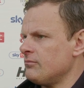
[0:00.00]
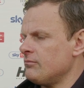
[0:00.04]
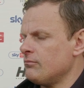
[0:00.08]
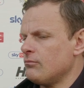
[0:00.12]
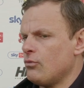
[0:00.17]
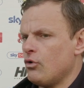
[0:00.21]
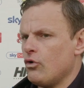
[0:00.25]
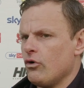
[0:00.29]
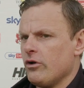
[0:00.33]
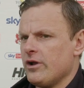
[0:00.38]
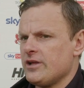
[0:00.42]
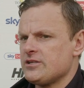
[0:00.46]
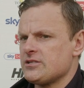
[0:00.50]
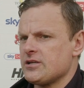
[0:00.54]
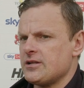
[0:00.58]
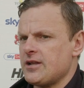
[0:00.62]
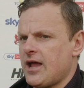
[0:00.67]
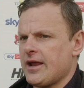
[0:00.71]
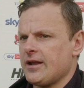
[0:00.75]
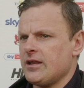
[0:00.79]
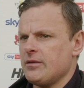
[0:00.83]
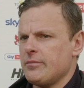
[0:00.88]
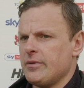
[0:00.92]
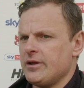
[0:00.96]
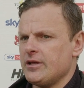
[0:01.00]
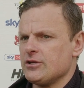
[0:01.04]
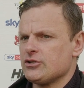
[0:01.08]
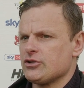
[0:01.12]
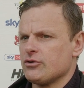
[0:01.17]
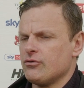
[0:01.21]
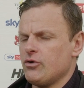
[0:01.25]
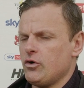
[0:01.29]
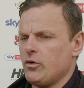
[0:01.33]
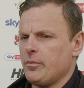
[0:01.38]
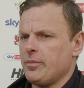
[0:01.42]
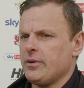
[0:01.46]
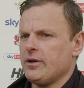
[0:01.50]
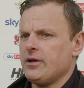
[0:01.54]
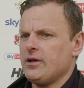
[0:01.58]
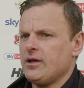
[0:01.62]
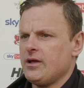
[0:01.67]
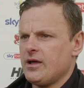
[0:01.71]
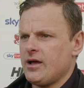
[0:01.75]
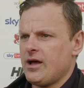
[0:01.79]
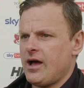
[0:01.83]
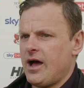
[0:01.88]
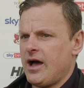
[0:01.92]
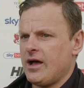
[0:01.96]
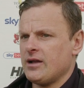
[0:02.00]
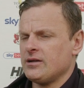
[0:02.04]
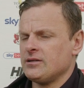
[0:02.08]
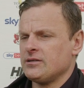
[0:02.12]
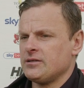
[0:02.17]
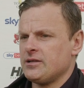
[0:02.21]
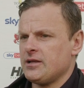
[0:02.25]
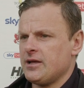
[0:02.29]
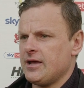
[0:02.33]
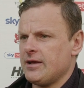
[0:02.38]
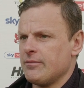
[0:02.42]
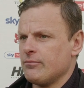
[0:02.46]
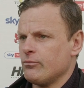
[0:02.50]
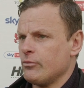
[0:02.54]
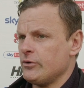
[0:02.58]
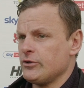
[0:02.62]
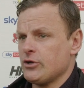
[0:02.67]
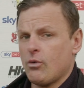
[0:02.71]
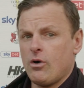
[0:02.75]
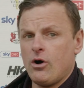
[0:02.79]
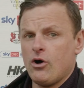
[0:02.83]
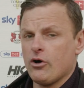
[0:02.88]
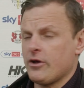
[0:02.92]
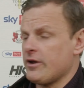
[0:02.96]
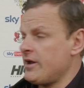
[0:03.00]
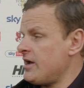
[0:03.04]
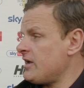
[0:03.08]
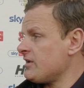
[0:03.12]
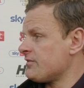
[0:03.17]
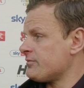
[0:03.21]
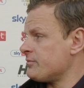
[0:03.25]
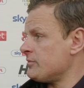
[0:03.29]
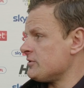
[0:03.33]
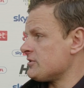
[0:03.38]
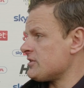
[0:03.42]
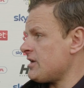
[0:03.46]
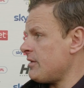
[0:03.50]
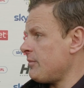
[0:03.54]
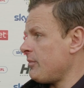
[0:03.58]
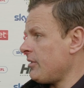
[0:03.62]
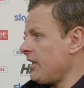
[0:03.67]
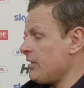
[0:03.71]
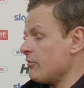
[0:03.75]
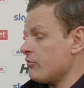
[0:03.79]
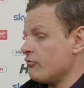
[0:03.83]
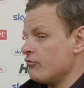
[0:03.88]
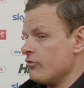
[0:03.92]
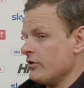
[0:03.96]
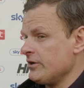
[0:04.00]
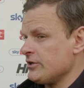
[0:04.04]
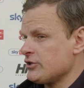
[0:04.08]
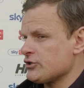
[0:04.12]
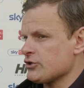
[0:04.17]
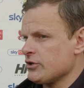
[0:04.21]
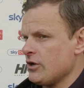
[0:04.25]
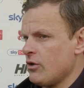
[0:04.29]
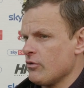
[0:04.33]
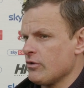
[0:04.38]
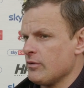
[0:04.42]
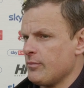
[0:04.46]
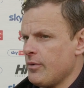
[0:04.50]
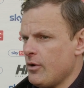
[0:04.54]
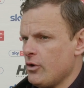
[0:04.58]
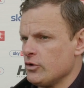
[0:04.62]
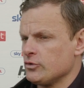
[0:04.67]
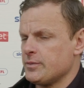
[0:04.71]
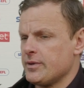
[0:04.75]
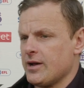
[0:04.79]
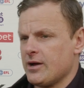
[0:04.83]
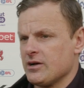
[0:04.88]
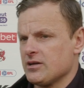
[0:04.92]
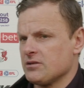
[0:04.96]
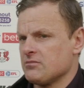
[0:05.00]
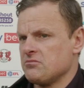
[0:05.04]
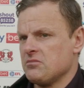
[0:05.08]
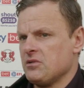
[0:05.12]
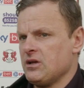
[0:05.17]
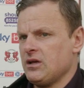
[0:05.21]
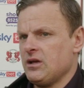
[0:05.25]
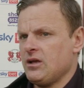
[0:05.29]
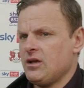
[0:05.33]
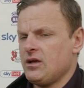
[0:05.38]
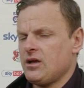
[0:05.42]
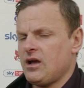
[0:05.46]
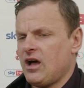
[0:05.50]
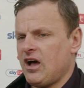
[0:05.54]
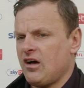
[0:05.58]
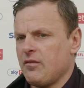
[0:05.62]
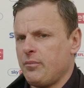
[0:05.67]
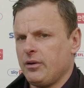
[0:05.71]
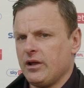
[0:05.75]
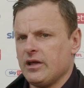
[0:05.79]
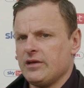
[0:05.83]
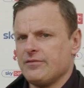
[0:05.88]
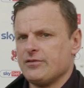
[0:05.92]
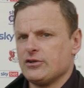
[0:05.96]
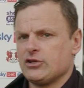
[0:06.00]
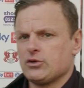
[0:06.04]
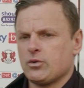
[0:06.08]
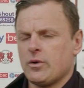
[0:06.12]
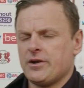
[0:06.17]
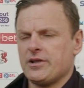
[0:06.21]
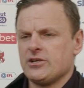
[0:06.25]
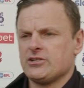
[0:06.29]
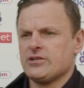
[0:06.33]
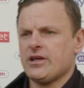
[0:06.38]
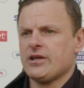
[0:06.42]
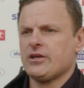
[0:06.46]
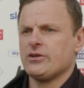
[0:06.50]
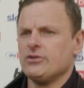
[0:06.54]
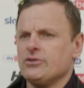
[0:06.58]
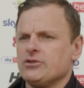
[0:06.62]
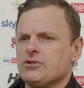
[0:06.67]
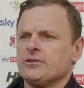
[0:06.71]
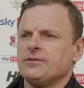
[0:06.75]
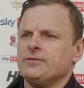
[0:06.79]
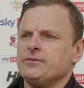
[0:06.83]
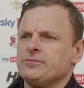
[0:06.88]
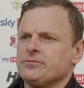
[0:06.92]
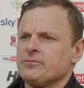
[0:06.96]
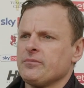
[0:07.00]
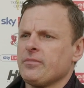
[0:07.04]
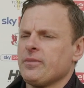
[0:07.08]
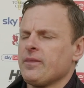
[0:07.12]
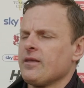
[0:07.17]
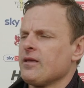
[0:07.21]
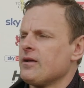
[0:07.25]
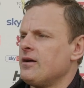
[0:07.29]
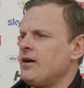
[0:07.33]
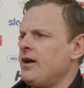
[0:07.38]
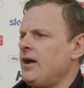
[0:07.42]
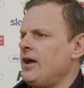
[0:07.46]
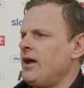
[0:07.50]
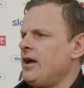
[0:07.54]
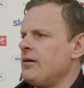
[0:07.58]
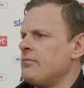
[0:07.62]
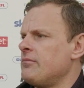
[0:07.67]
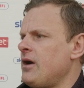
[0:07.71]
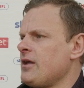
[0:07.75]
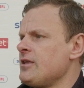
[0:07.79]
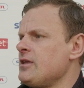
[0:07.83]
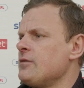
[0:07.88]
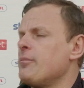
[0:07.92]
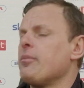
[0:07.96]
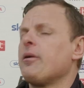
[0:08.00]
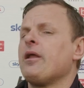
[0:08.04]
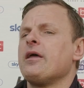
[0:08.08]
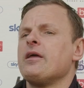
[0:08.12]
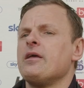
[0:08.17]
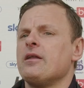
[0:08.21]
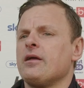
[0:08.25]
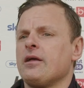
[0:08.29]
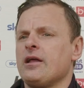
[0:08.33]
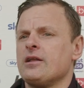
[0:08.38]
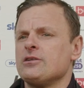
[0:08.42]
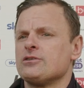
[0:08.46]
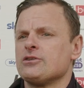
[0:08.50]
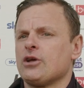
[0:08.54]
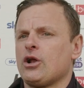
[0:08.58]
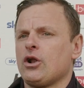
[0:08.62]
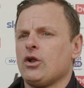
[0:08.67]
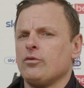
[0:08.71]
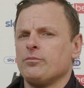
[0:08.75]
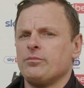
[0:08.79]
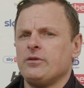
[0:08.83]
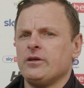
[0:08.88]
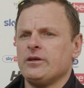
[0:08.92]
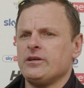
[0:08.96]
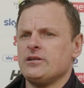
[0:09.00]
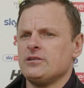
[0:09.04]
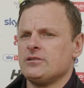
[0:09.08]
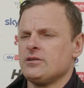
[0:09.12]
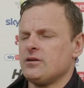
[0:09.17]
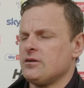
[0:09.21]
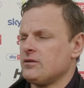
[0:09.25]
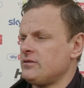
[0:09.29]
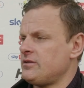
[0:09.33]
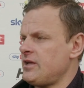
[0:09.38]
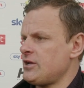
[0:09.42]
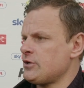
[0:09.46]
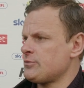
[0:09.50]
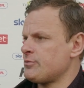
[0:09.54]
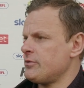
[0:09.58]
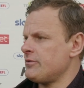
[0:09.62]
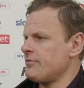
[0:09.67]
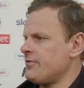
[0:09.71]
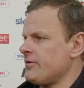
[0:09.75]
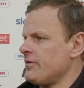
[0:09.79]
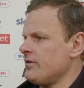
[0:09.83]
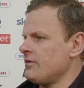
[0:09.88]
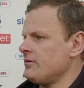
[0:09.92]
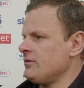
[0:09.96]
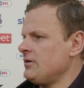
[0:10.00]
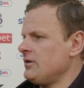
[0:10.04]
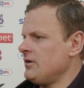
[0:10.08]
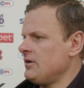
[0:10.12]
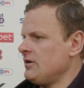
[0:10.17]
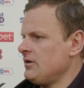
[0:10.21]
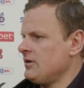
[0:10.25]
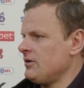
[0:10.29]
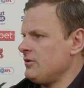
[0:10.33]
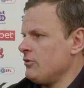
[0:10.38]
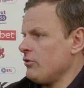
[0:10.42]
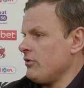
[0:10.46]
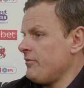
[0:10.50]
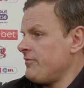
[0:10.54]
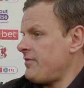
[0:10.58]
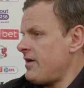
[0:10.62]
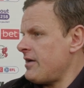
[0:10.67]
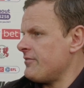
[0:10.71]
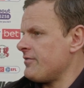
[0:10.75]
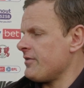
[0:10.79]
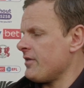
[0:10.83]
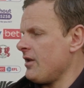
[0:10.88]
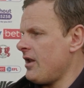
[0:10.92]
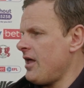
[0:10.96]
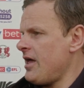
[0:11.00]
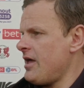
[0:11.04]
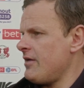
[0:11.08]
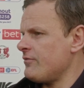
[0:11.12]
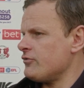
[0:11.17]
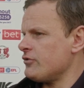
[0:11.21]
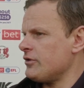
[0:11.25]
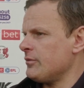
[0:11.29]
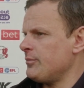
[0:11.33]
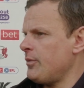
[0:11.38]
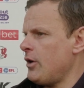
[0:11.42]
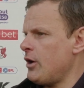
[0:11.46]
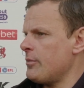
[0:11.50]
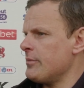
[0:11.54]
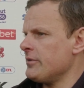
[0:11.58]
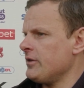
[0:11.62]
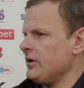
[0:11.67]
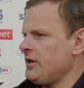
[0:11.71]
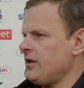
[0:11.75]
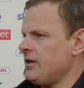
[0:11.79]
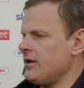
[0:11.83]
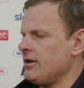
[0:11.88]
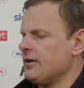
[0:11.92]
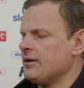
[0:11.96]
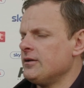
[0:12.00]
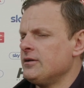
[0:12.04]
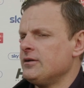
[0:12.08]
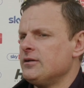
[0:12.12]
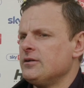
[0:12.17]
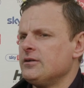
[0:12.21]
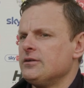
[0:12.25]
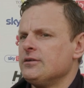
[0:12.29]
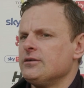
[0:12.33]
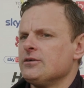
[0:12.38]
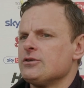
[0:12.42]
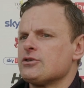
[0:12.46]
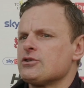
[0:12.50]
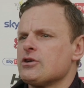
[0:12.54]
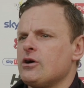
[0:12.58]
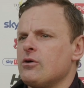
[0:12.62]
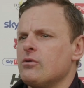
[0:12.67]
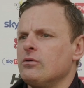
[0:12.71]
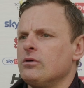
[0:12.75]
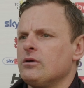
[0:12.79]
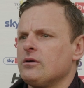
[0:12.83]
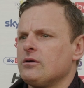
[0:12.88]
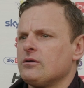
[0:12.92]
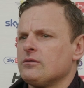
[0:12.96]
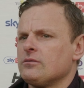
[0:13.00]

more or less a 90 minutes are up and um, we don't organise from a set play. We're really slow. The ball's been out of, out of play for 20 seconds um, and you're playing against a club that is desperate for the, another fight for their lives at the bottom of the league. So